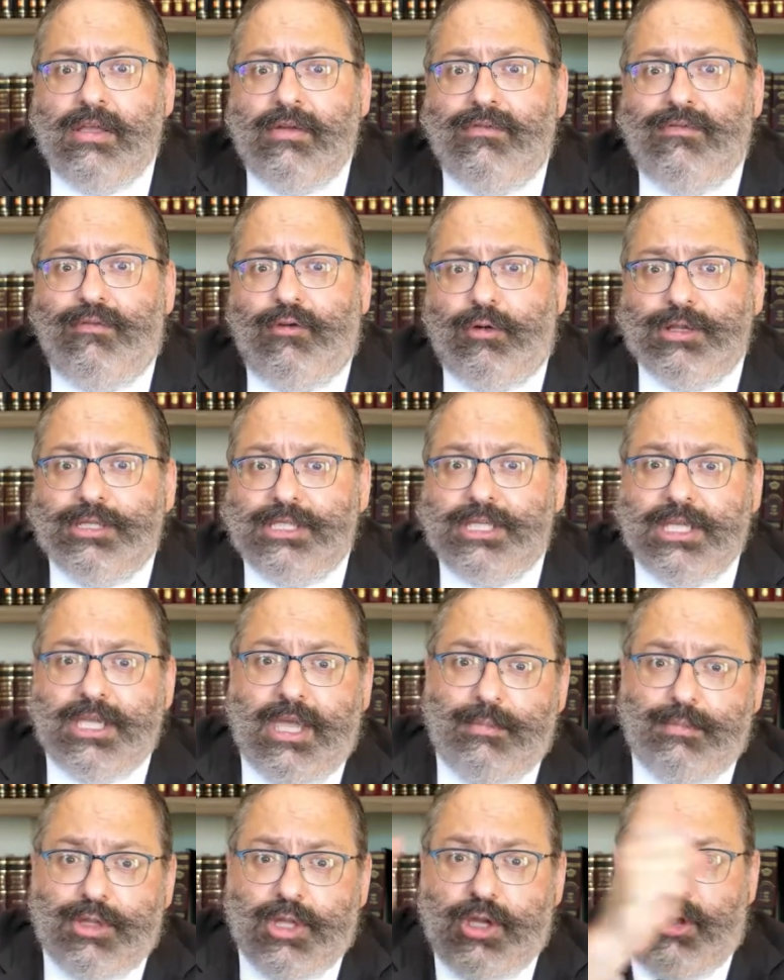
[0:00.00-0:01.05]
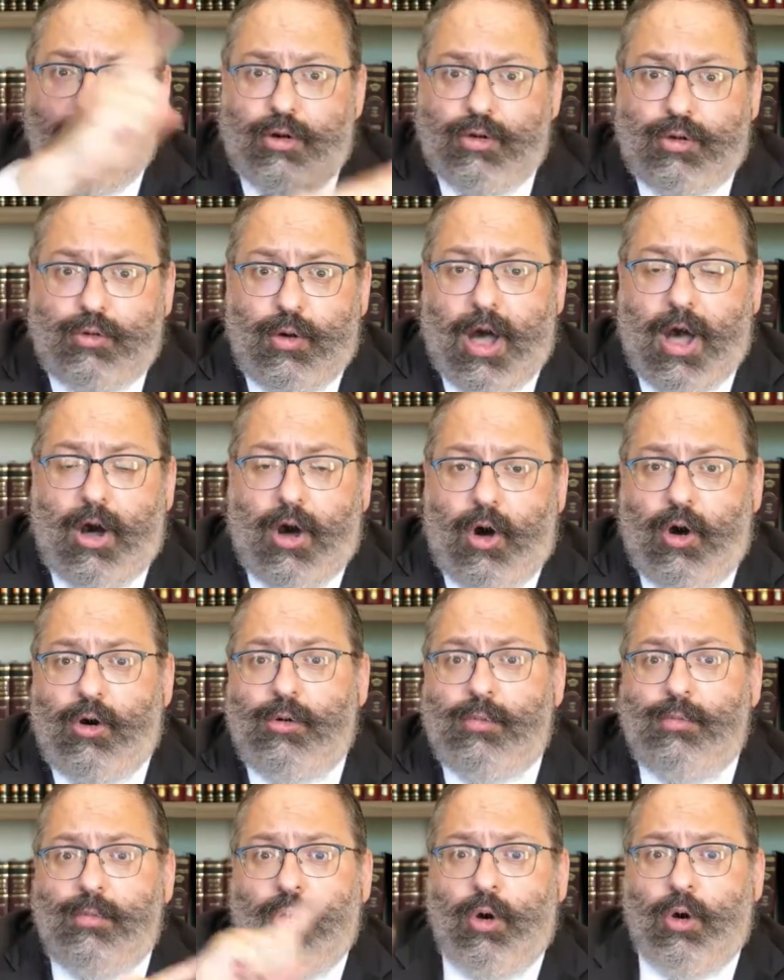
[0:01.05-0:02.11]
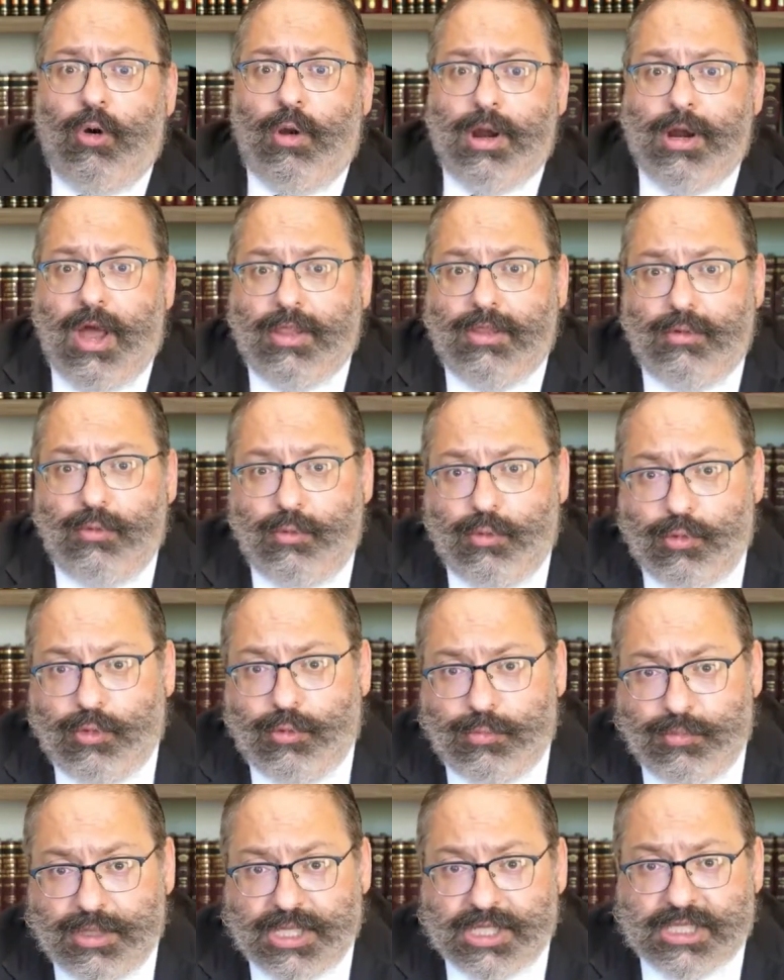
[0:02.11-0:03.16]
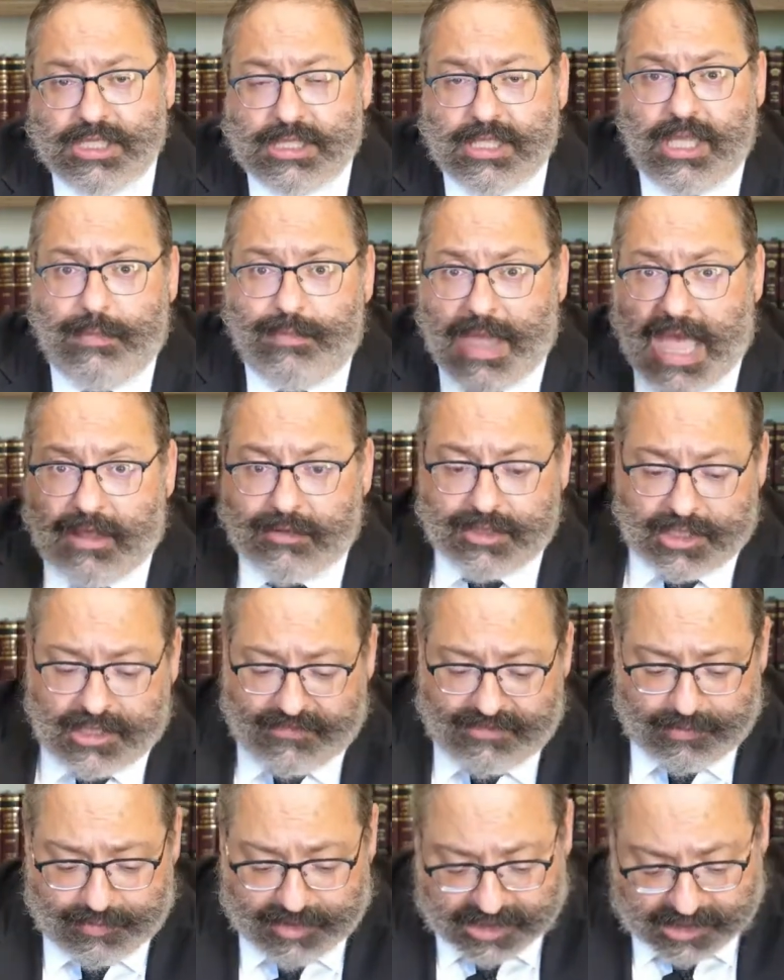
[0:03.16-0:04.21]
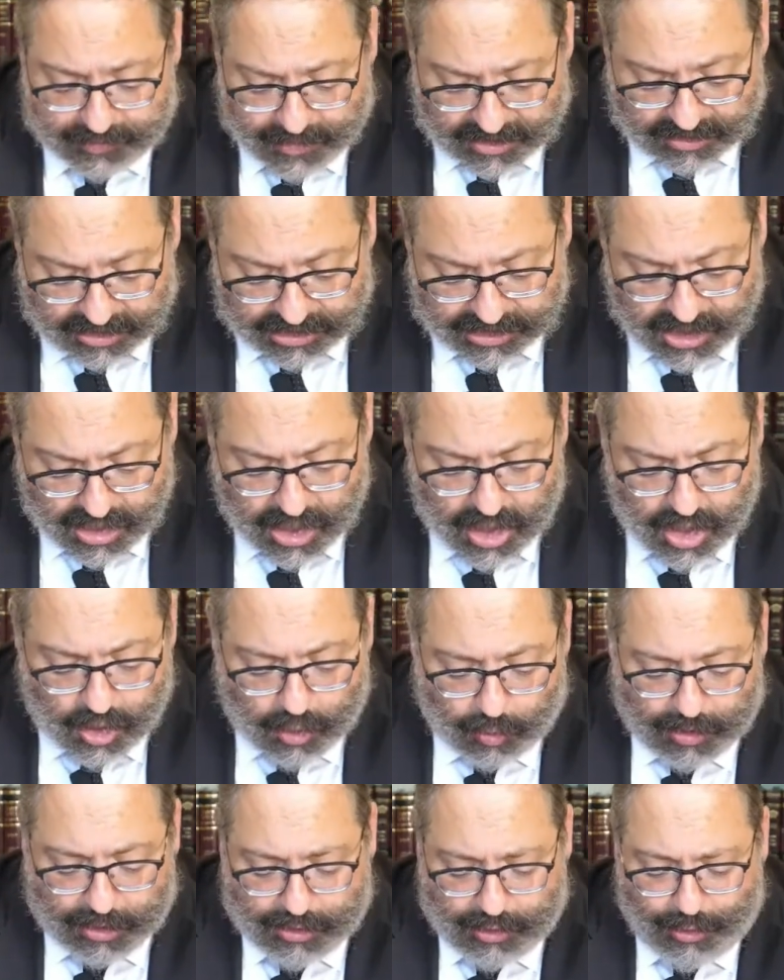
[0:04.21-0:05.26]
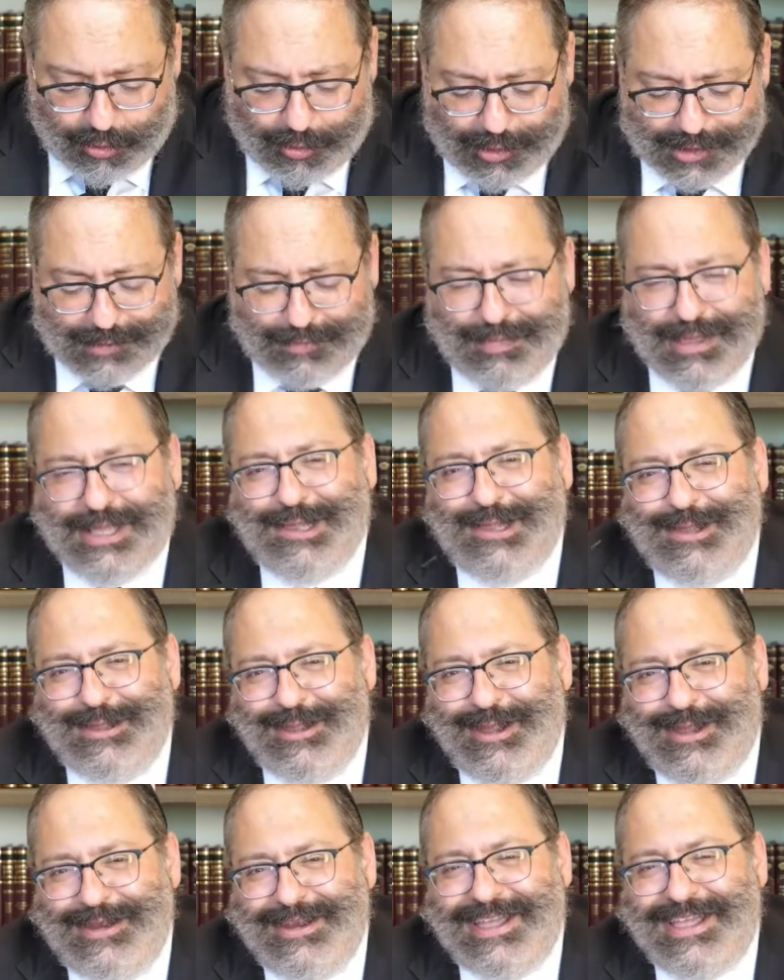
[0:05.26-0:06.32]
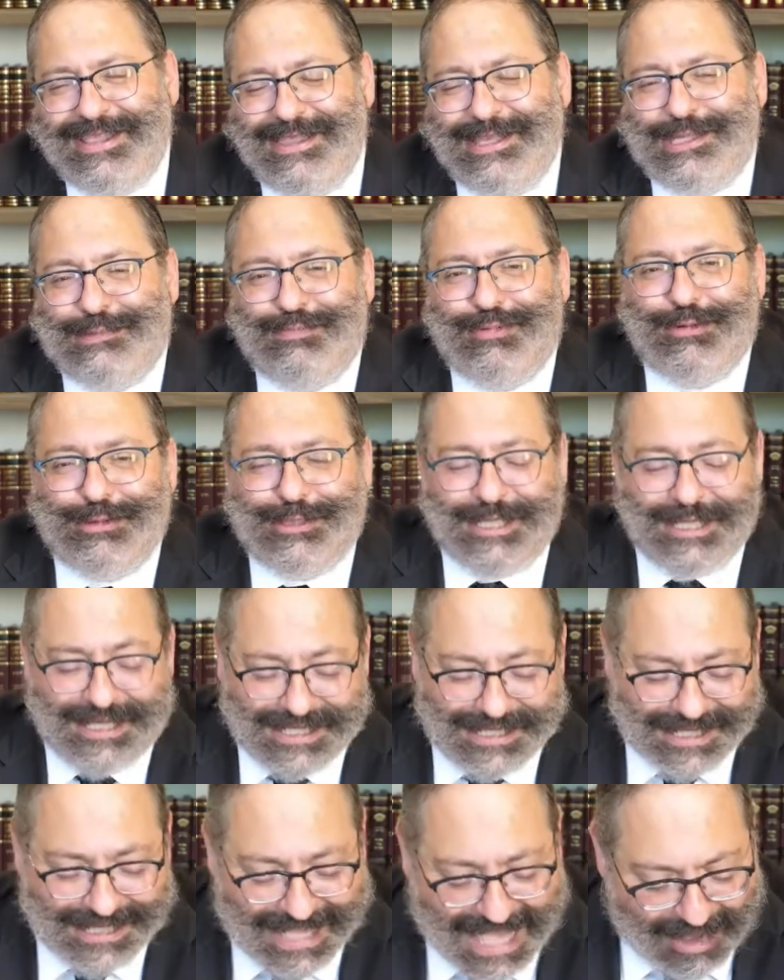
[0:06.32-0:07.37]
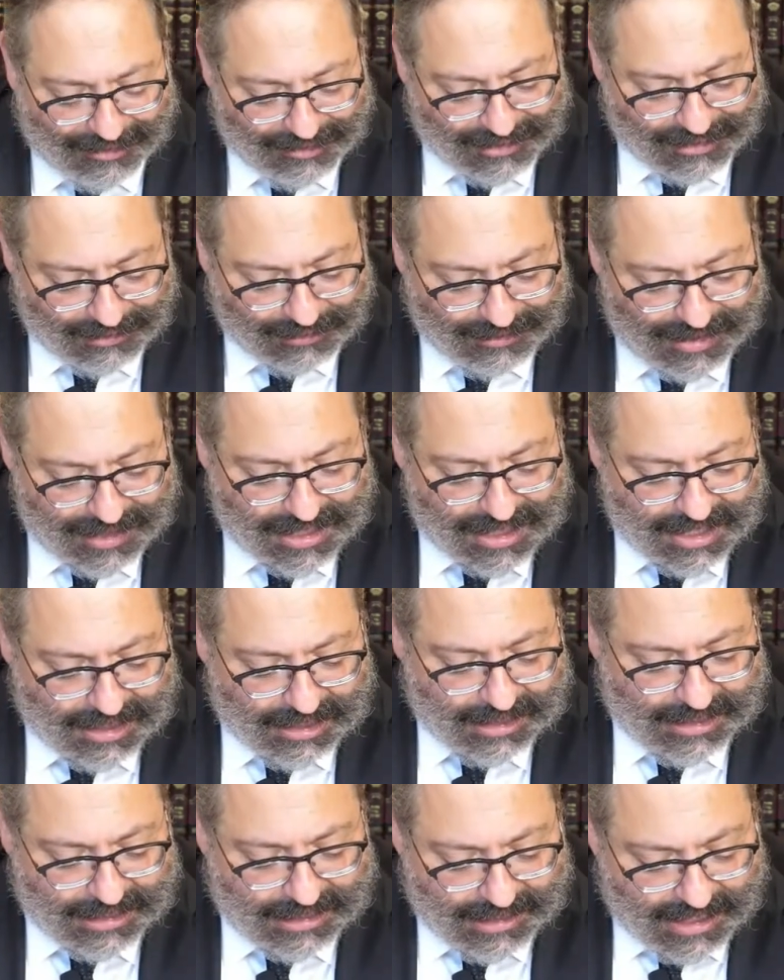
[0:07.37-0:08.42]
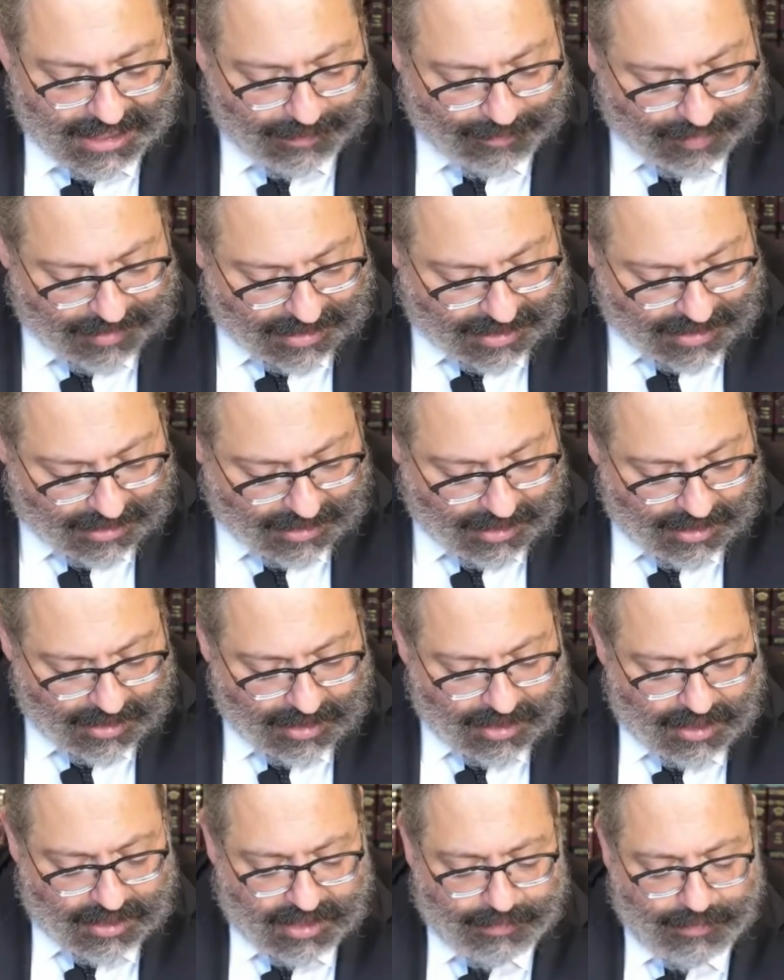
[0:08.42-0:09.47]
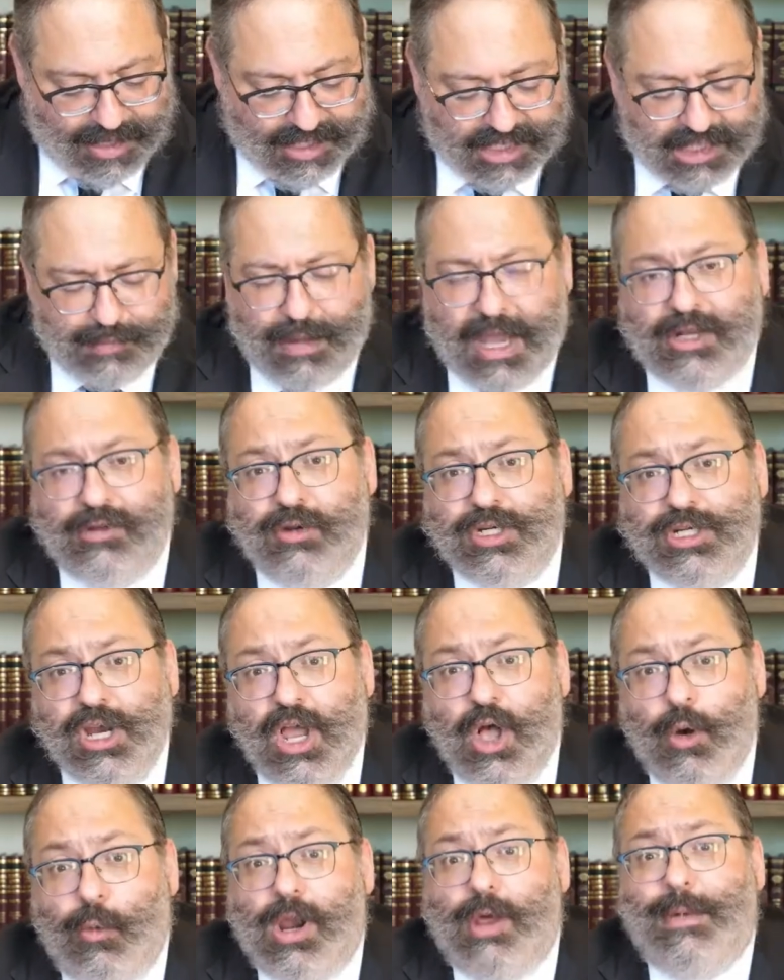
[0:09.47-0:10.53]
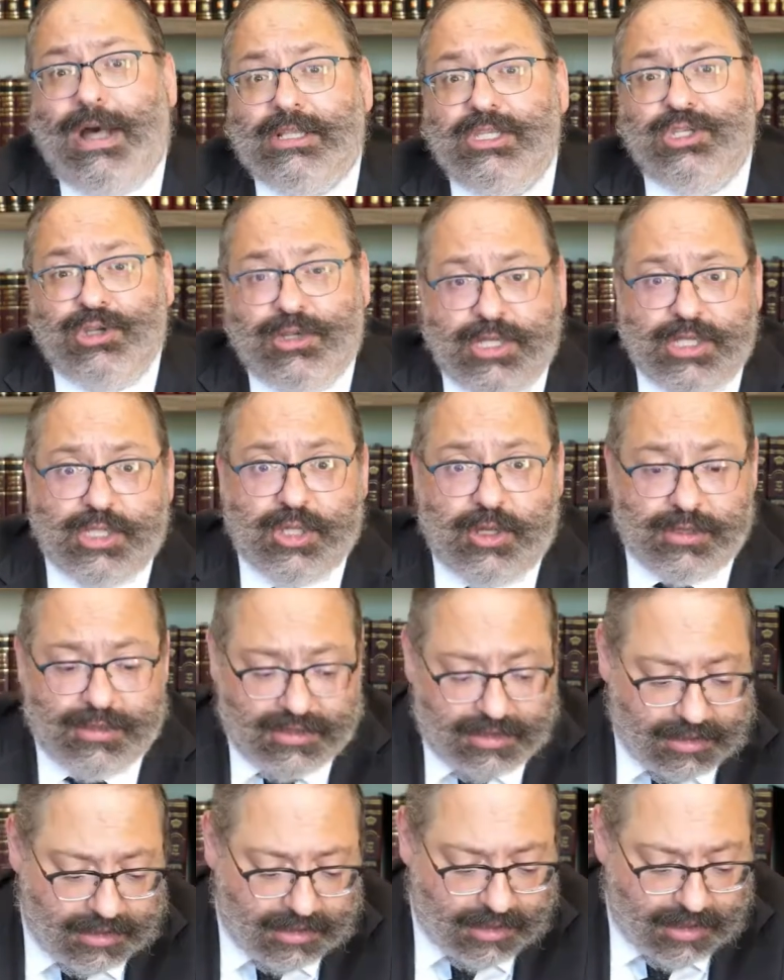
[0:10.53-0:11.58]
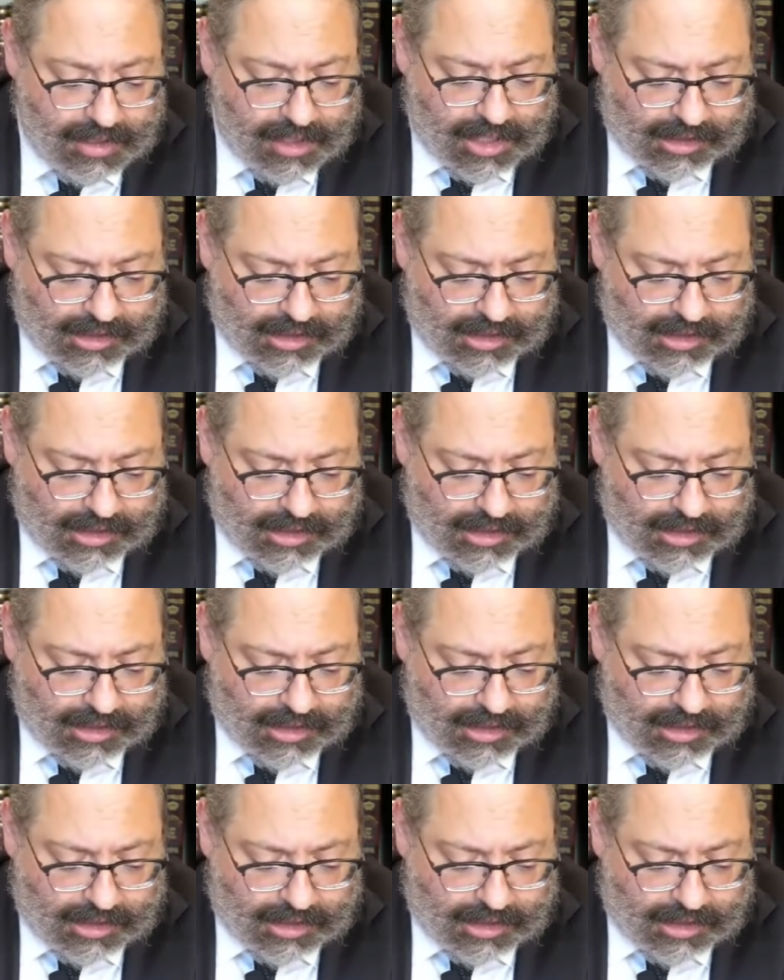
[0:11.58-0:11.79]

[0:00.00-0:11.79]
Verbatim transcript: forcing him to go to a home or another room to sleep outside of the Beis Medrash will cause bittul Torah, this person is allowed to sleep in the base medrash. What about Sugazunt?